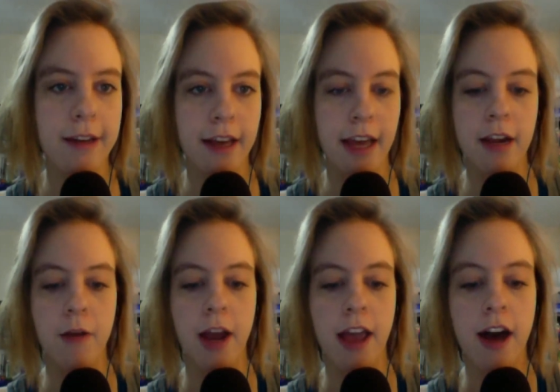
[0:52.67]

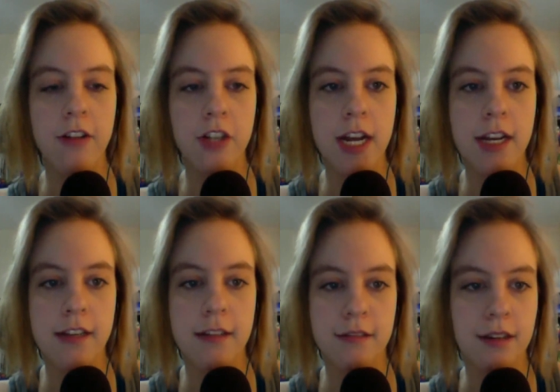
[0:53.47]
Anyway, I'll try
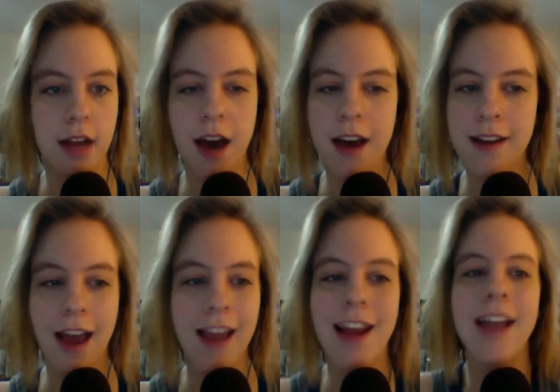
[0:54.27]
to not.
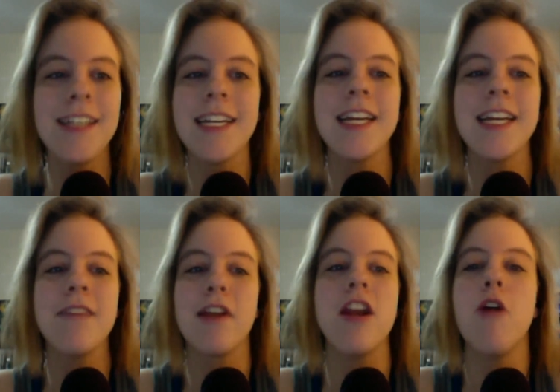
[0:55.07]
I didn't
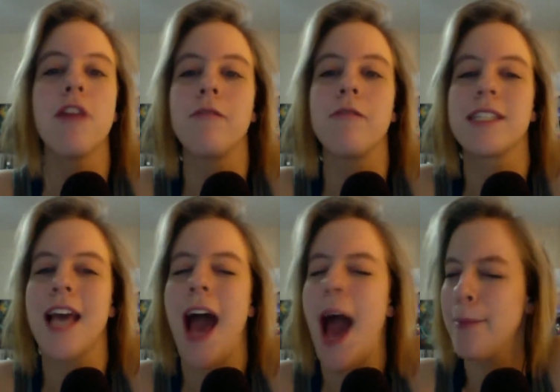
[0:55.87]
even know that was
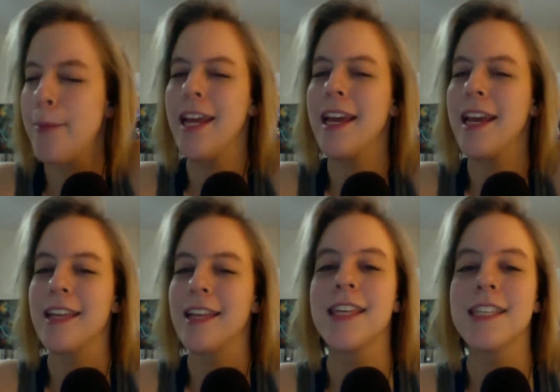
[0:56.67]
happening.
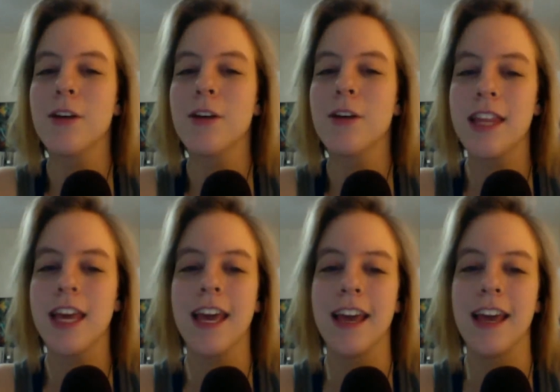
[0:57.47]
Like this whole
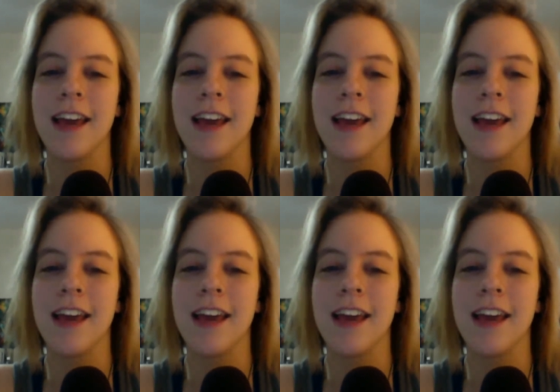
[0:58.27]
thing.